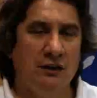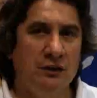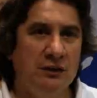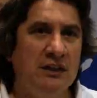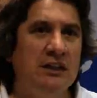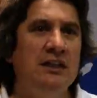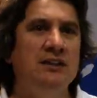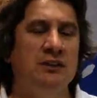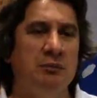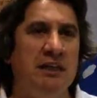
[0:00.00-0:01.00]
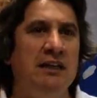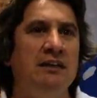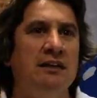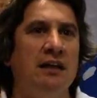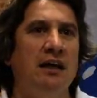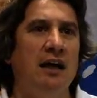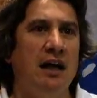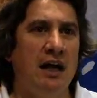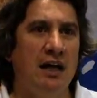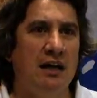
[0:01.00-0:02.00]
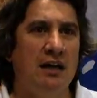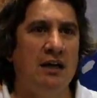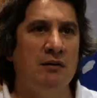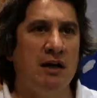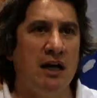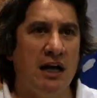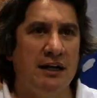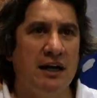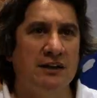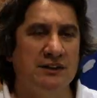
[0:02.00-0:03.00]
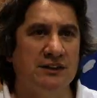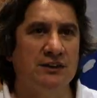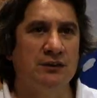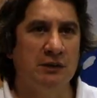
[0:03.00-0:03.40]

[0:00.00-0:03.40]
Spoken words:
You need to be an artist as